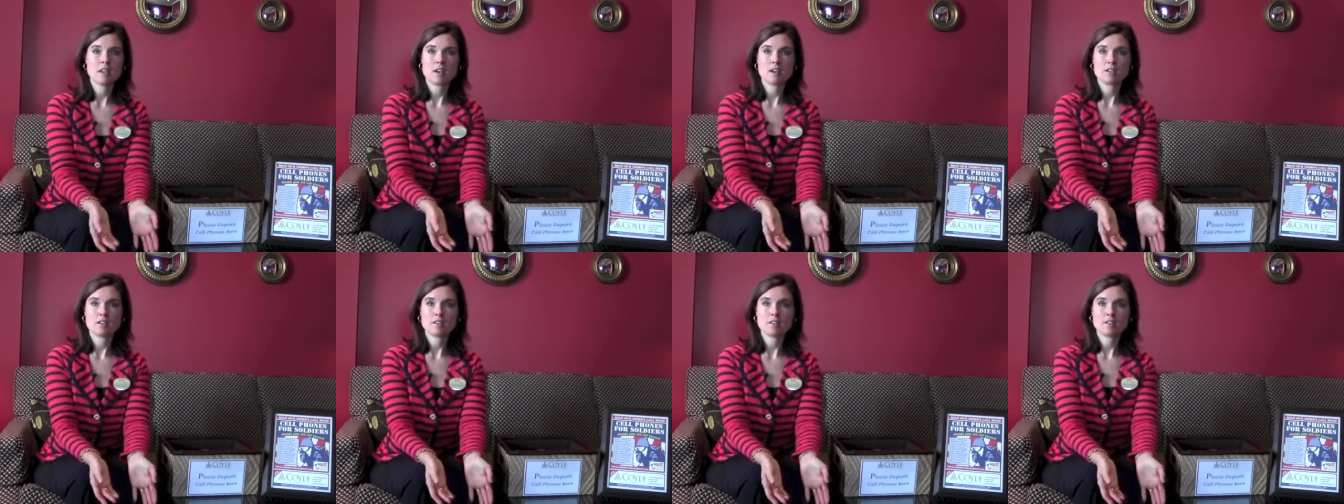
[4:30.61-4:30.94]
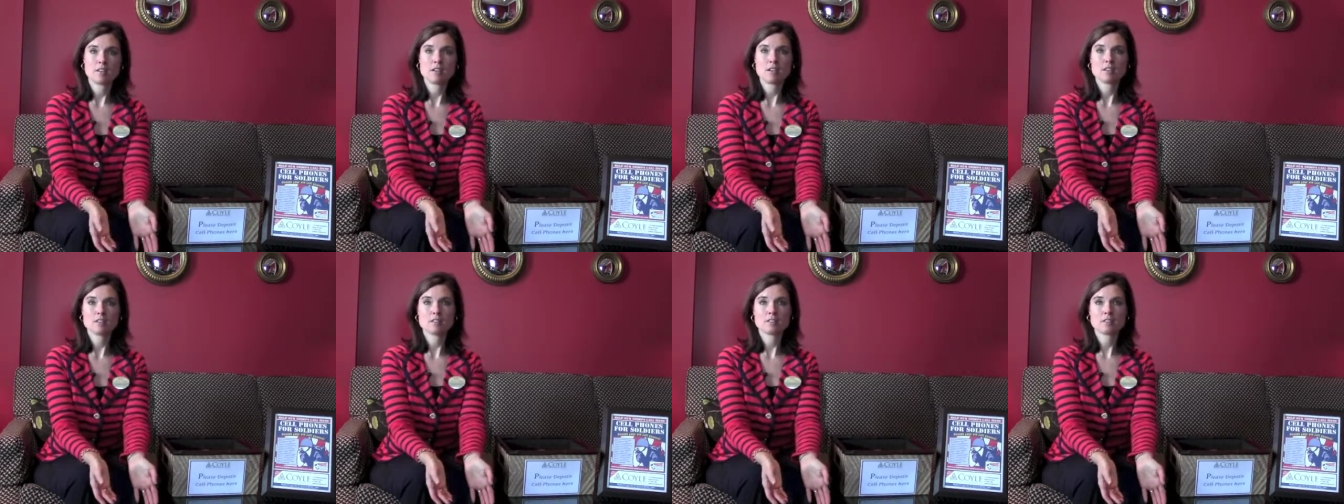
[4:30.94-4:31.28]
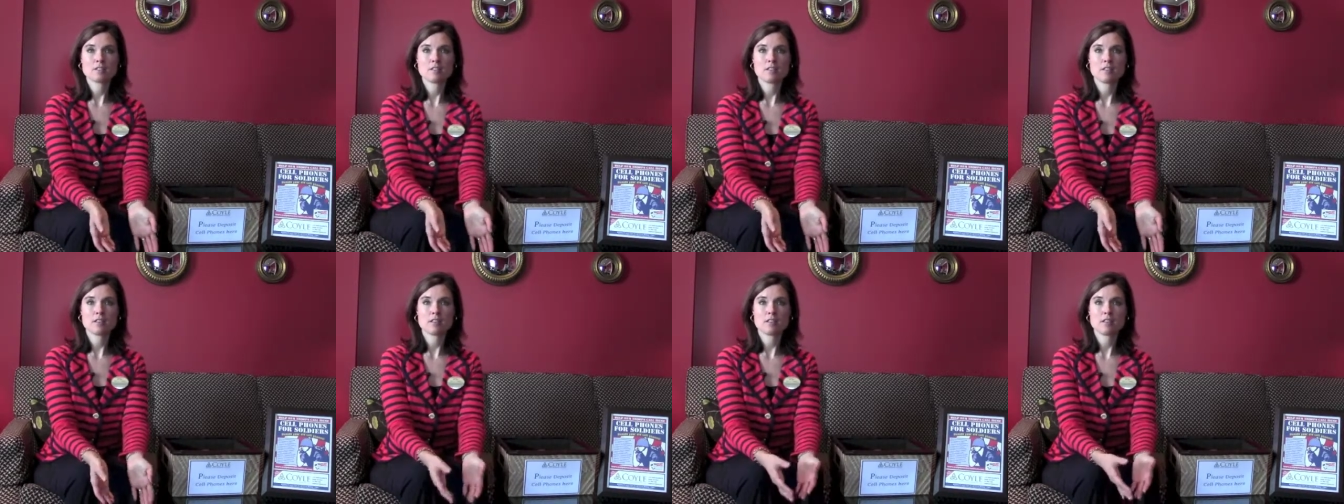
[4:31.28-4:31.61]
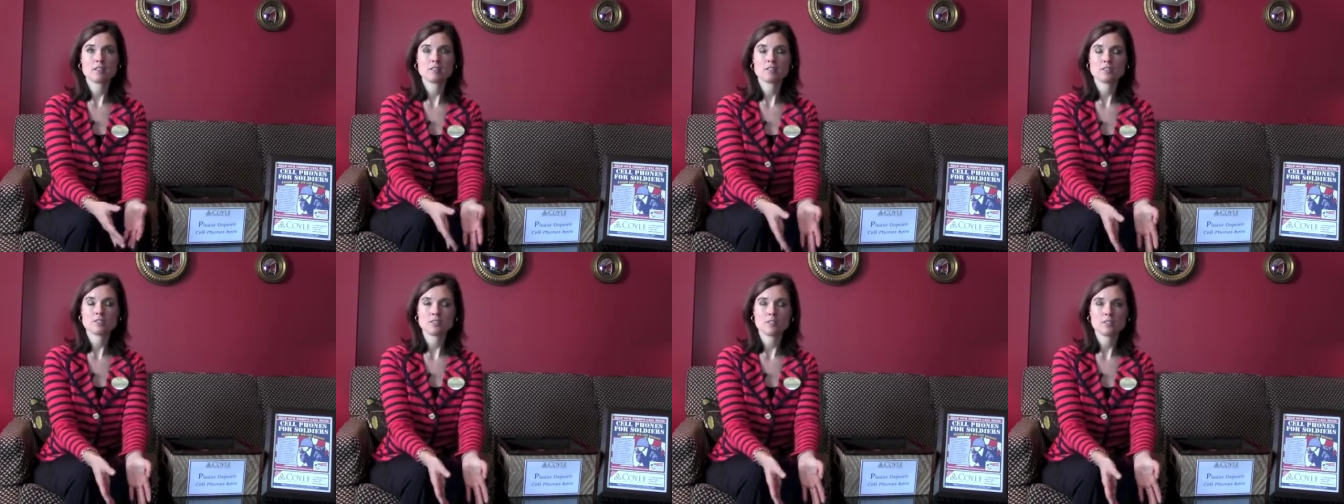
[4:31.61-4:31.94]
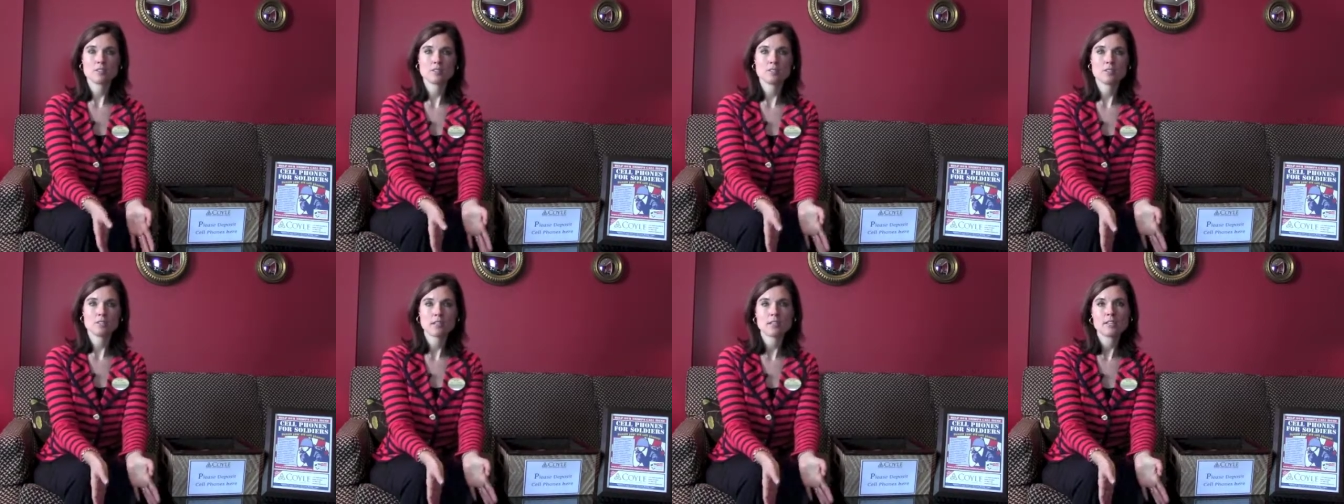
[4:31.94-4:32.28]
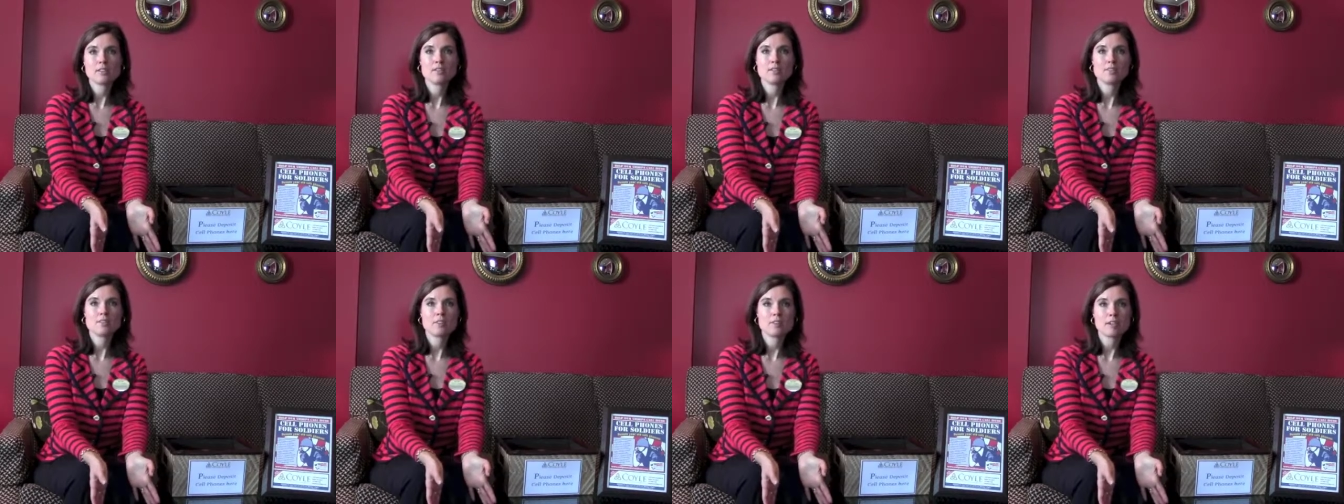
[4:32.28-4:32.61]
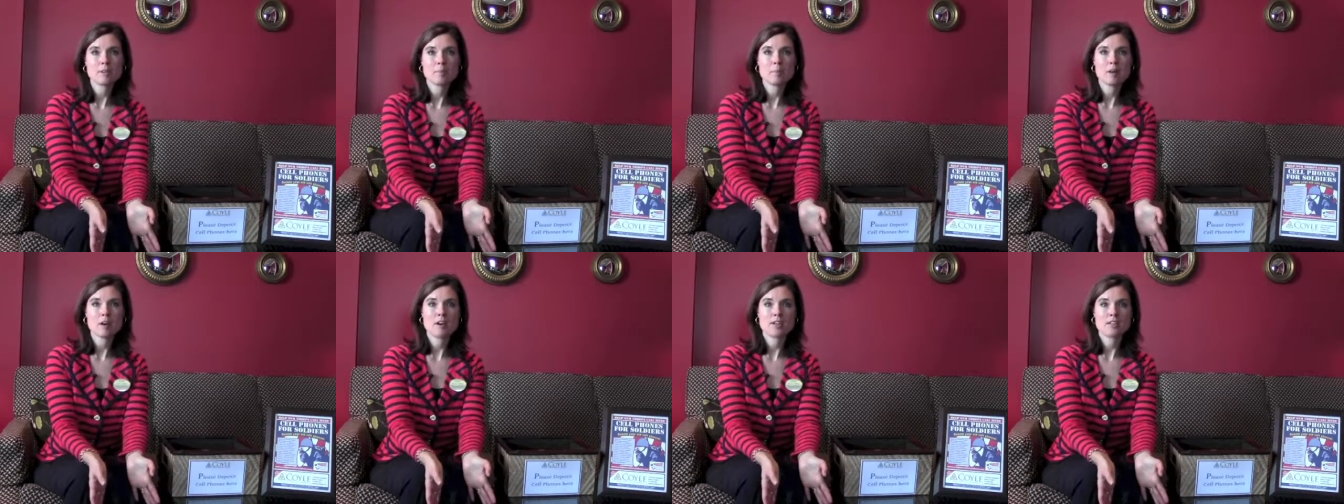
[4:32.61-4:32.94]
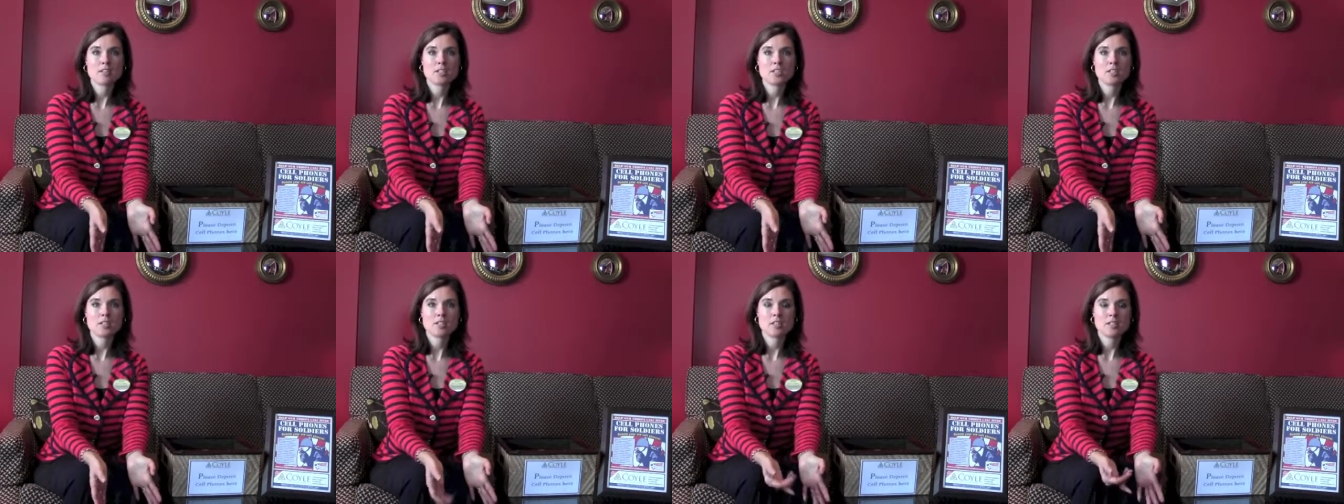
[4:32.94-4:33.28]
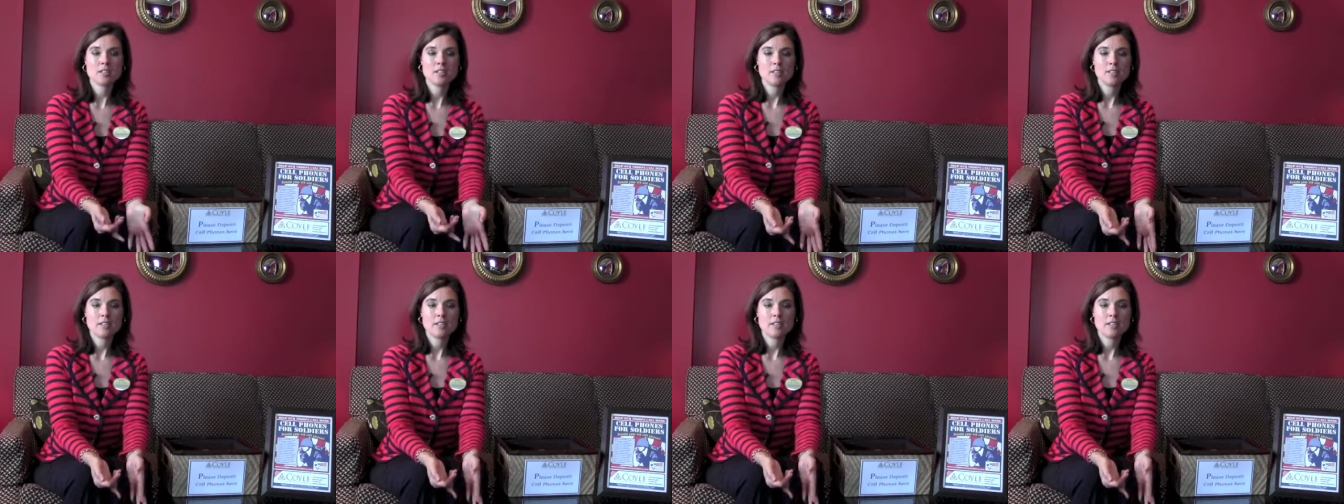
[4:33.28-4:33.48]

hairstyle salons. So thank you very much.